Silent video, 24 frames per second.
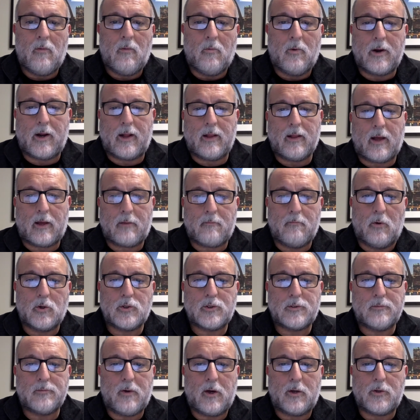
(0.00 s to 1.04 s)
What I like
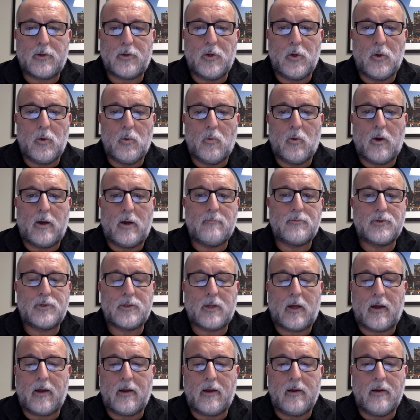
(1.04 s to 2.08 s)
most about the new
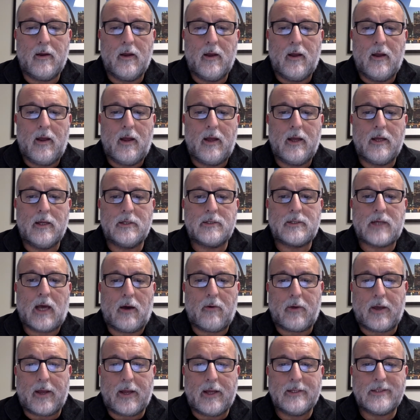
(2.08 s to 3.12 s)
website is
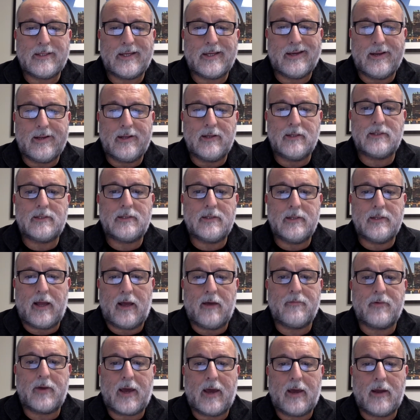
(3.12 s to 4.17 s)
how easy it is to
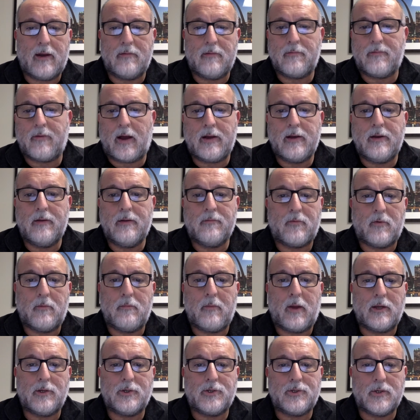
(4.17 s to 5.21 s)
navigate and find
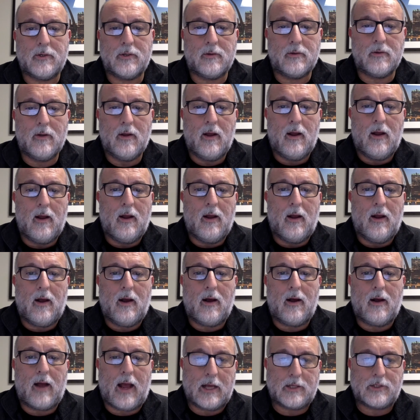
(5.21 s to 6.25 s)
information
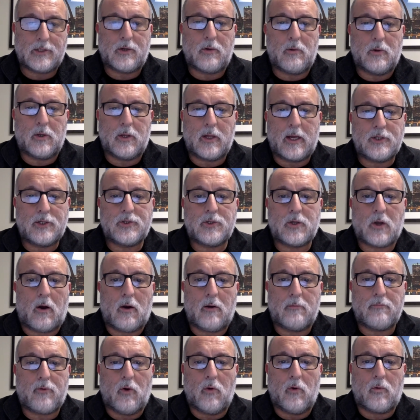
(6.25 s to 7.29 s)
uh, as it relates to
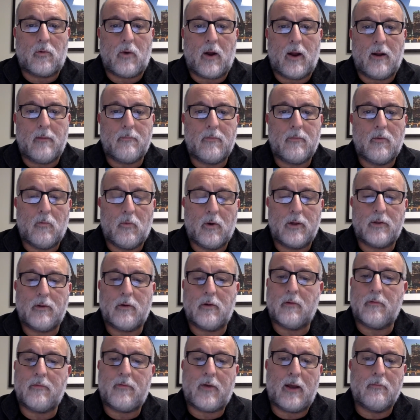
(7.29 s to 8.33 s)
our program,
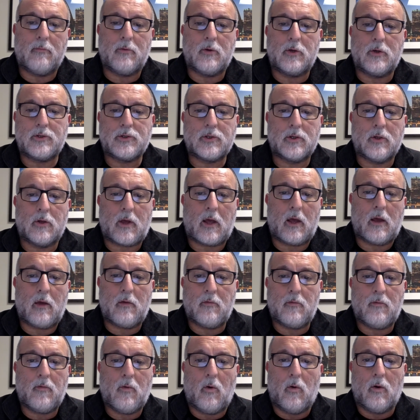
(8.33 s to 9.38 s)
whether a family is looking
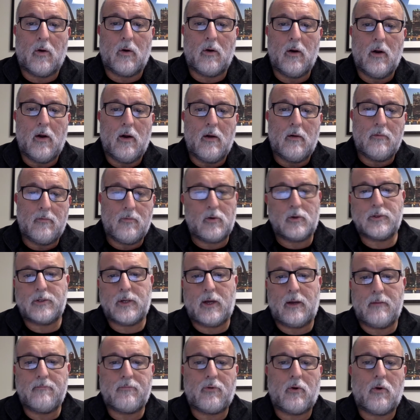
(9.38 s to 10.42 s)
for
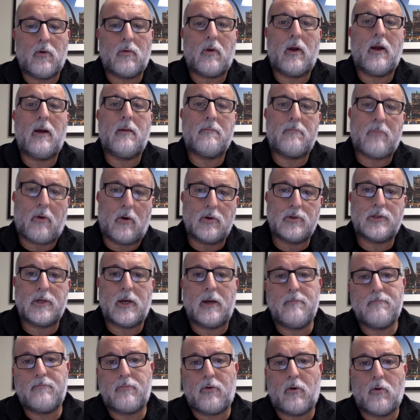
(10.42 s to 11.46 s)
full-time program,
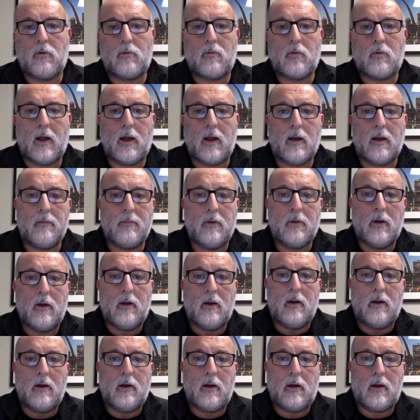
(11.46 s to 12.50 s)
part-time program,
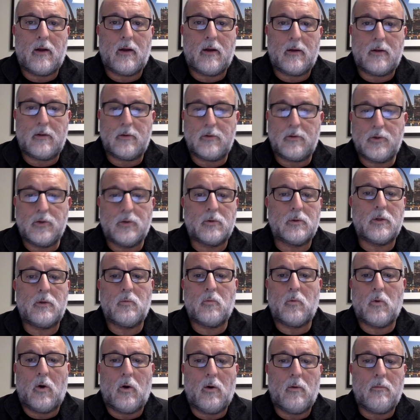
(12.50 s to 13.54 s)
uh, dual
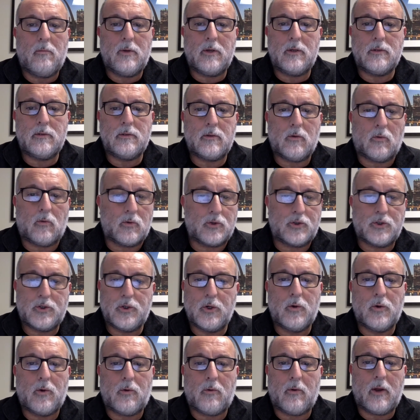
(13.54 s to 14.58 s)
enrollment or
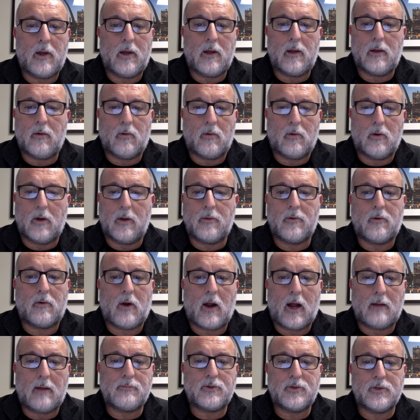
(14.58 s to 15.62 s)
tutoring or other
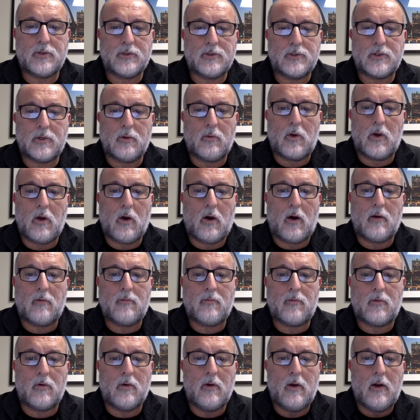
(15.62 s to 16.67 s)
options that we
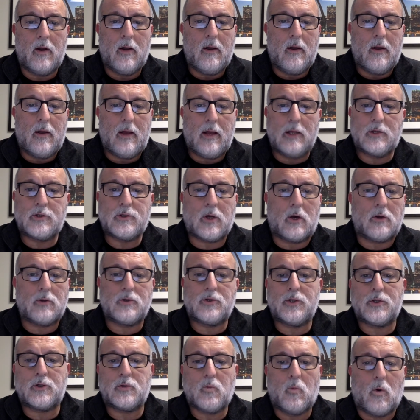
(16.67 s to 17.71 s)
offer. It's all
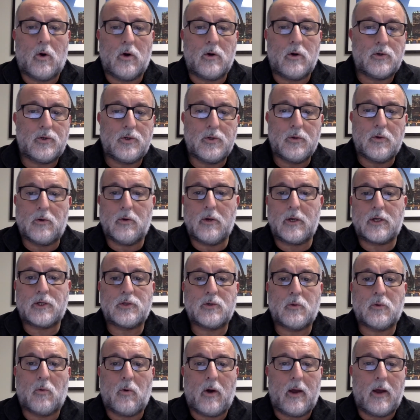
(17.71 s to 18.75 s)
just one or two clicks
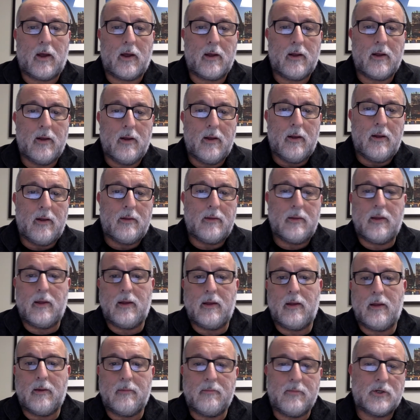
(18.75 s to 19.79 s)
away.
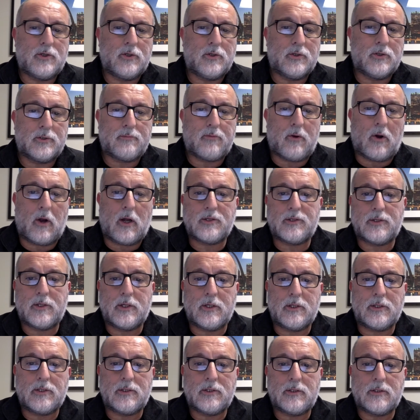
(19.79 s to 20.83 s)
The admissions
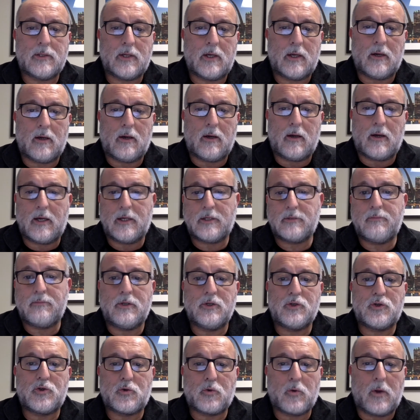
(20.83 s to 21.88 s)
process uh, has
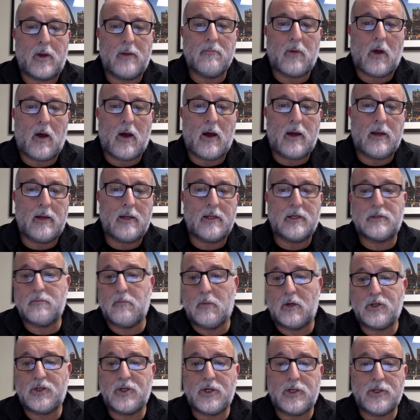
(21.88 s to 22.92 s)
been streamlined. It's
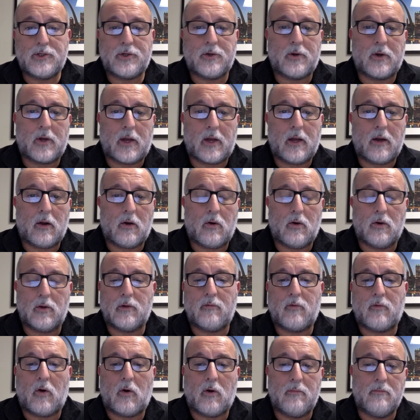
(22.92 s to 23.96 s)
much easier to get a hold
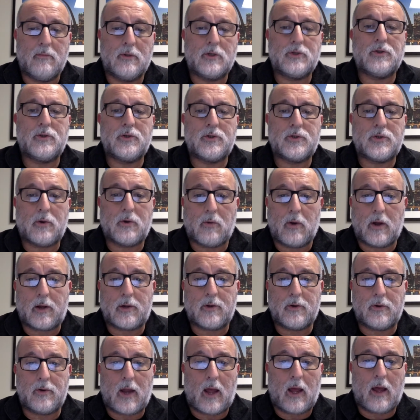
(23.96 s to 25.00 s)
of our admissions
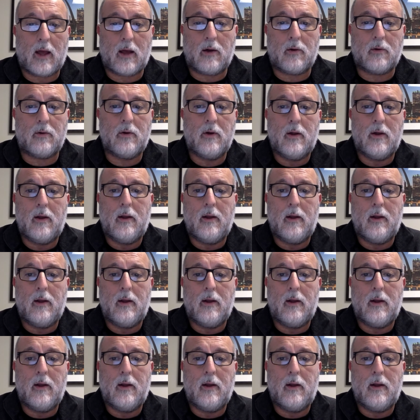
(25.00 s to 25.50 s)
director now.